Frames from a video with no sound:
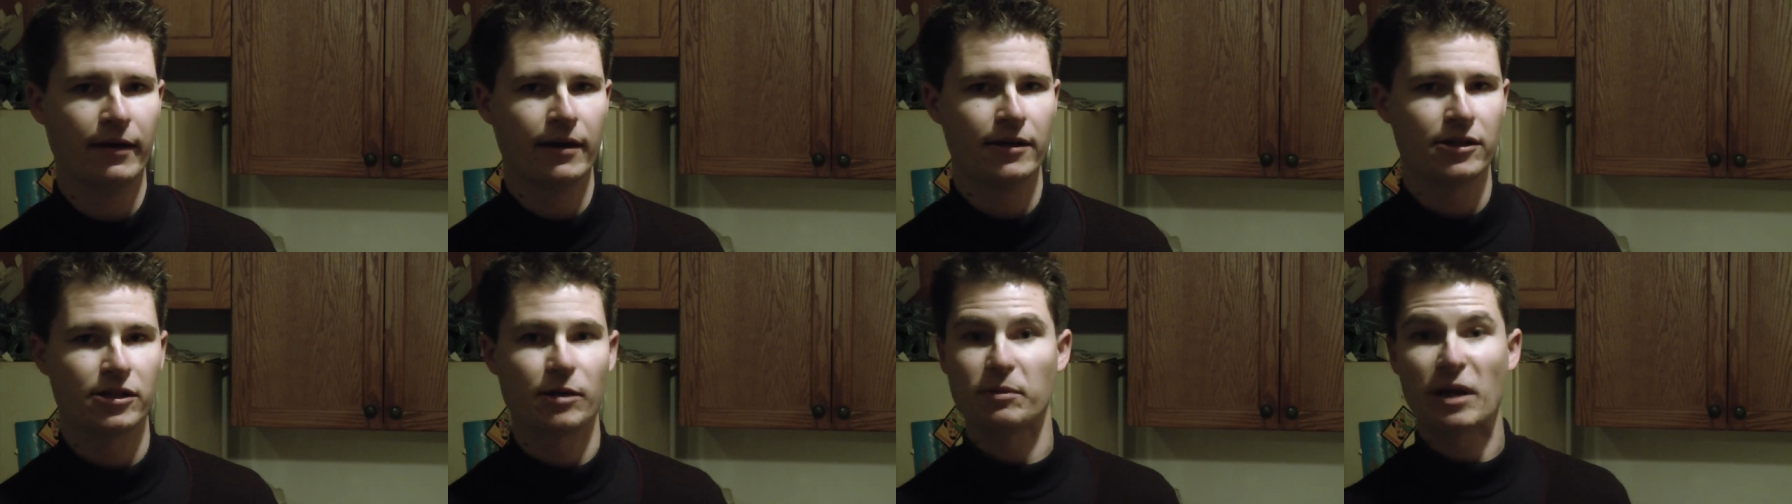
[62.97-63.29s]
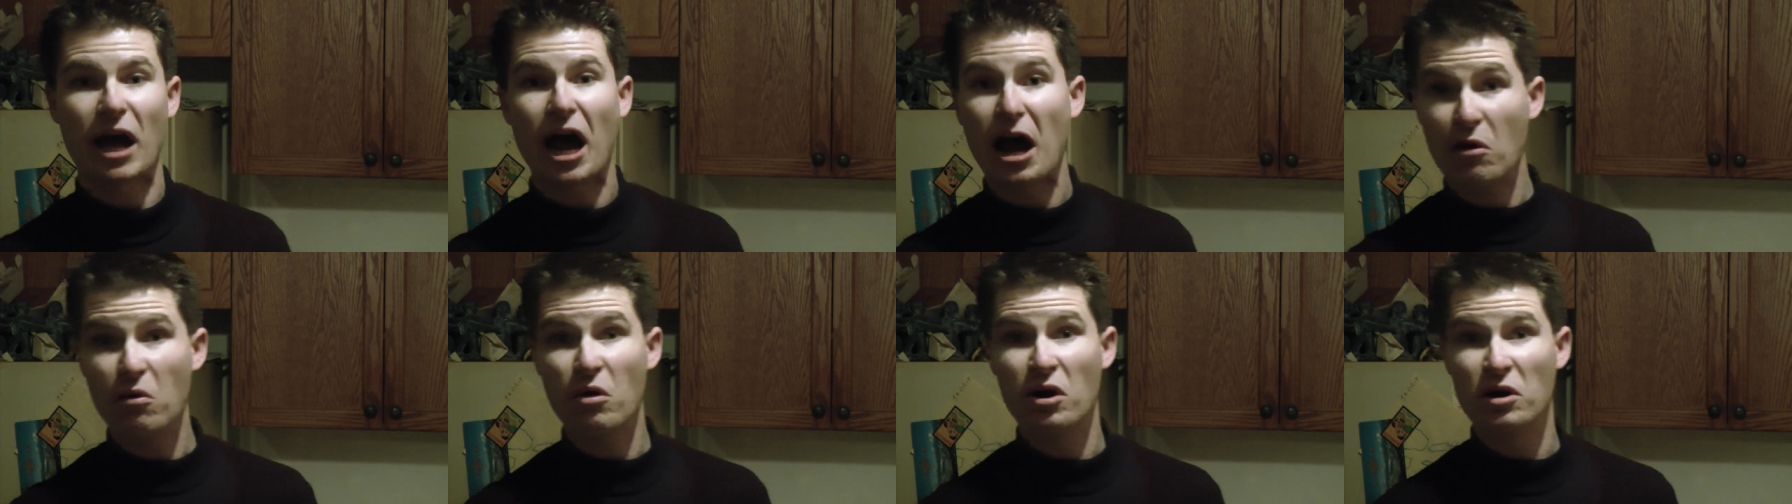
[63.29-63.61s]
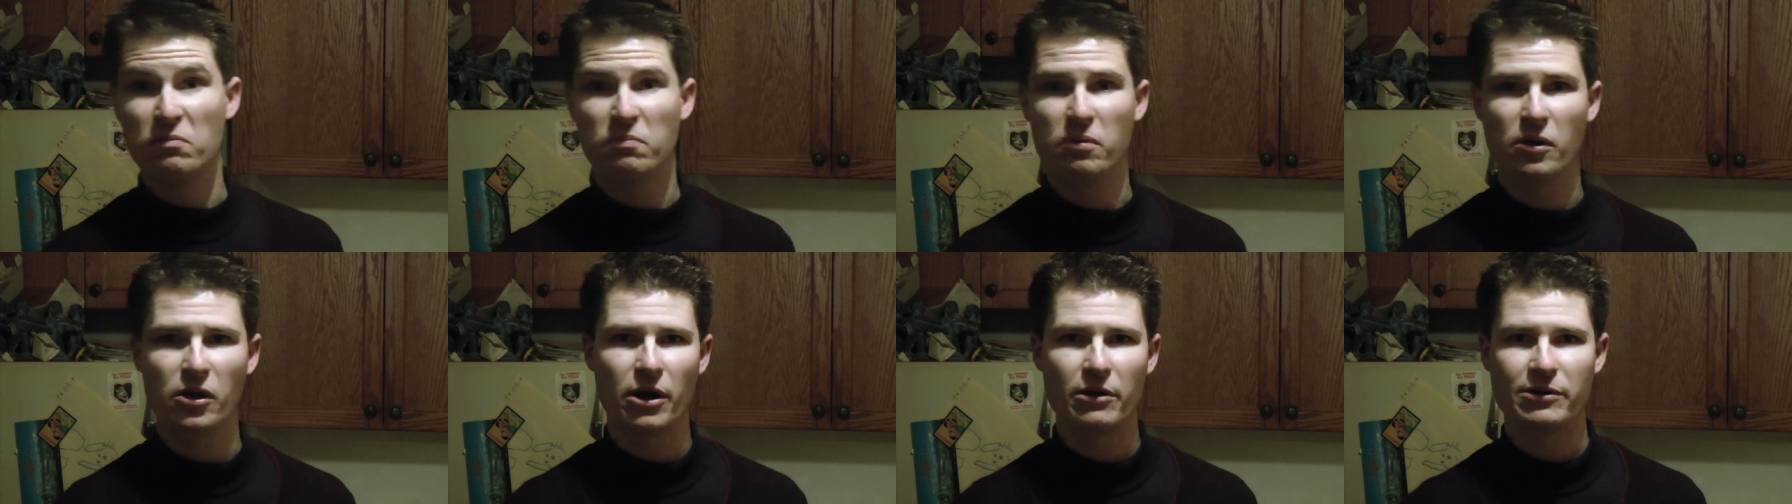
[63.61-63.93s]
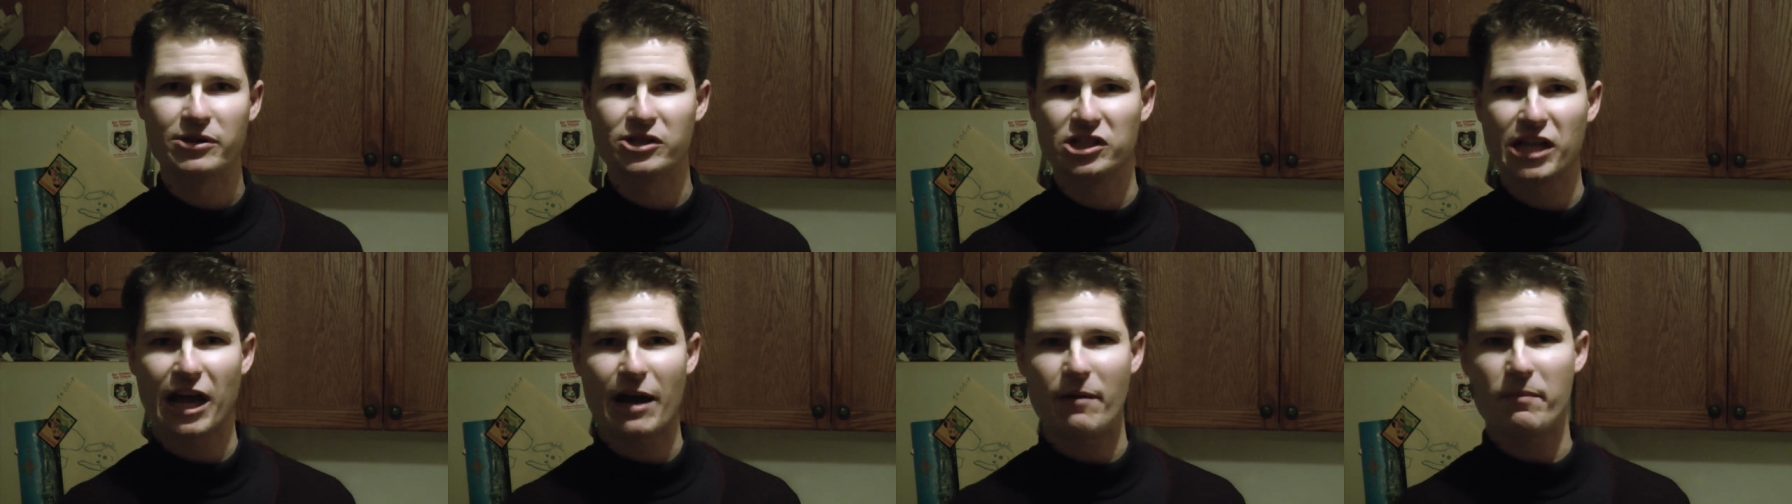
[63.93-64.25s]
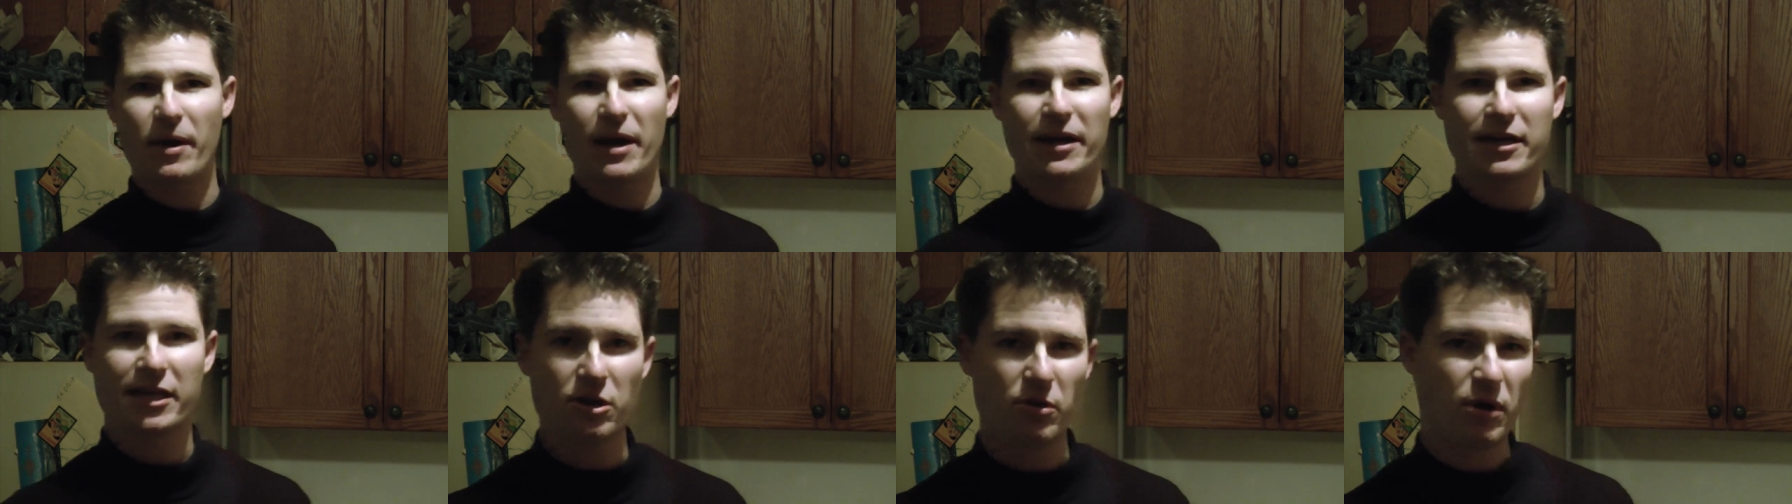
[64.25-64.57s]
Except I wouldn't pull out and snap
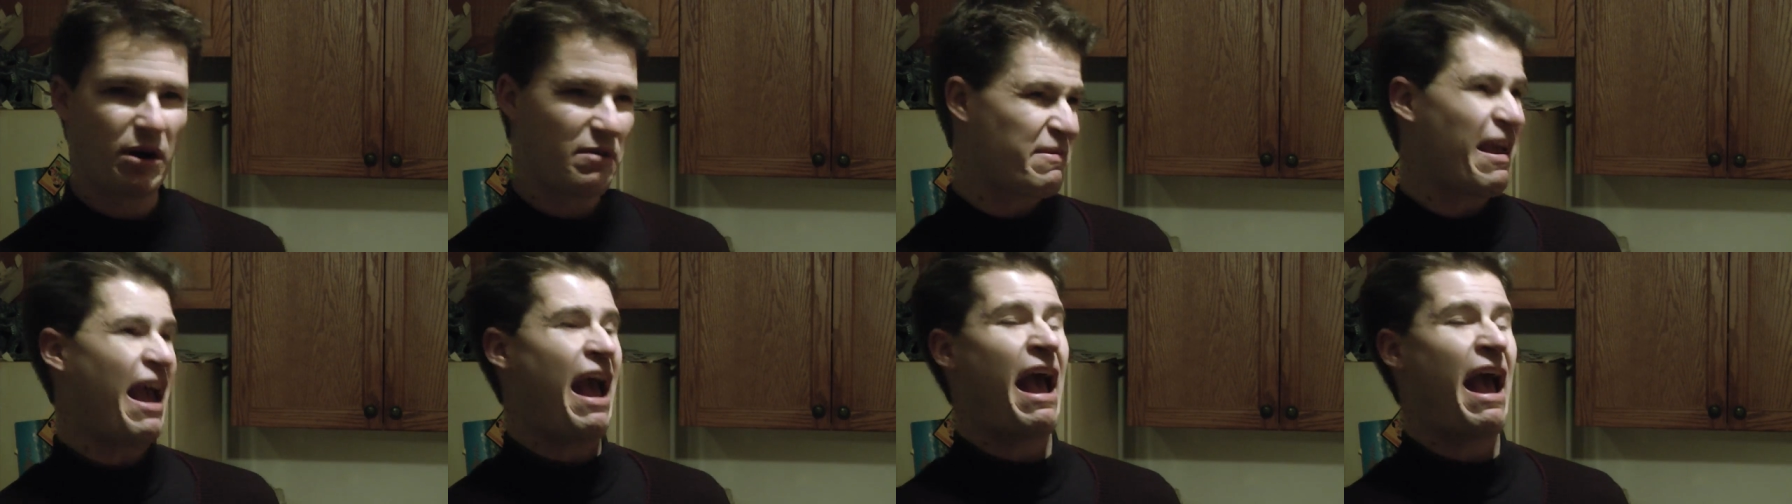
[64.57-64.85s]
back, you would.